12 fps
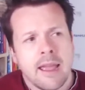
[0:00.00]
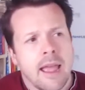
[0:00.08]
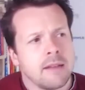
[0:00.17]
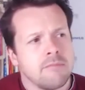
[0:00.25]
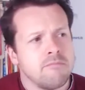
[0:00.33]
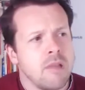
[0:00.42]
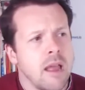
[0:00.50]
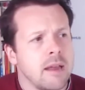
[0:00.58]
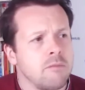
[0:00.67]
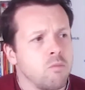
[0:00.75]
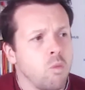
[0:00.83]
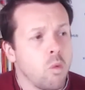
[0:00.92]
And
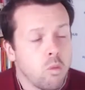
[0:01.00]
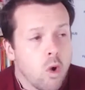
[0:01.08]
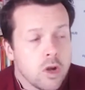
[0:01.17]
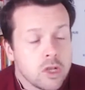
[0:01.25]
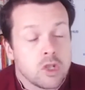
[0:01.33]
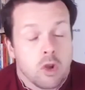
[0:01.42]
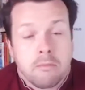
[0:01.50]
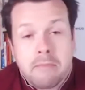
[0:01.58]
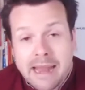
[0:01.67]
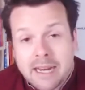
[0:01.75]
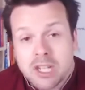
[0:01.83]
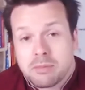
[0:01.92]
and what does your
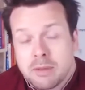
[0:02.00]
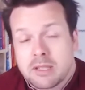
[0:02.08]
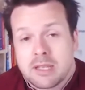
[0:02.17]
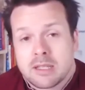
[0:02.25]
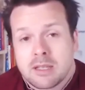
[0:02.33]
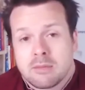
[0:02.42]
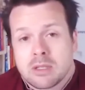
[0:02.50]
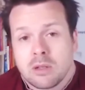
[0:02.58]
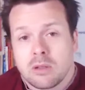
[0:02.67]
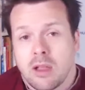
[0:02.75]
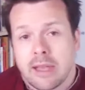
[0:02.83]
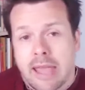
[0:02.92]
management systems
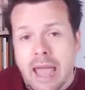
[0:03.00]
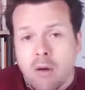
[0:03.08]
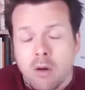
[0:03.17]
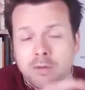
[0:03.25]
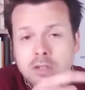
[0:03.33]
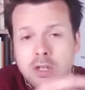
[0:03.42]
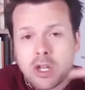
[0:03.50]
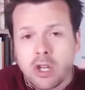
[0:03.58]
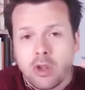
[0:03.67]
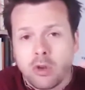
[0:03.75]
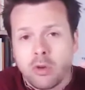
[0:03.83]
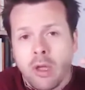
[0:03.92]
look like? How often are
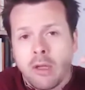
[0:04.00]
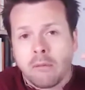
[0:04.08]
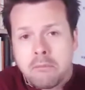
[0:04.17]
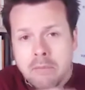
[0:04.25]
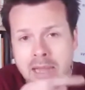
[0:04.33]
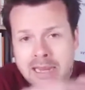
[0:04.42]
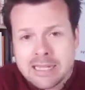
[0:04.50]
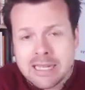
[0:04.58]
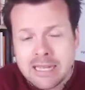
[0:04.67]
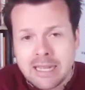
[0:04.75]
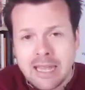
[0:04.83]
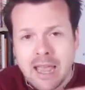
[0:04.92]
you
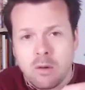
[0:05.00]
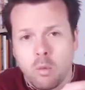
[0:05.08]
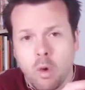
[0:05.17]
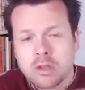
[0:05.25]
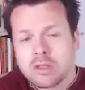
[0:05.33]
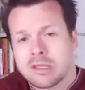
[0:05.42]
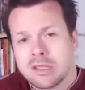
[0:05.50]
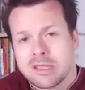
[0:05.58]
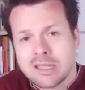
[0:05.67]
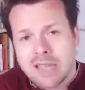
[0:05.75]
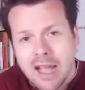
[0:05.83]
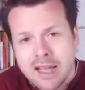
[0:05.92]
meeting and what's
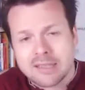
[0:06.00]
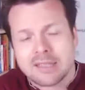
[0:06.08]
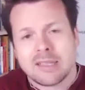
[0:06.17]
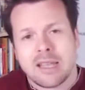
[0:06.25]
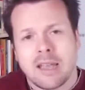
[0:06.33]
discussed?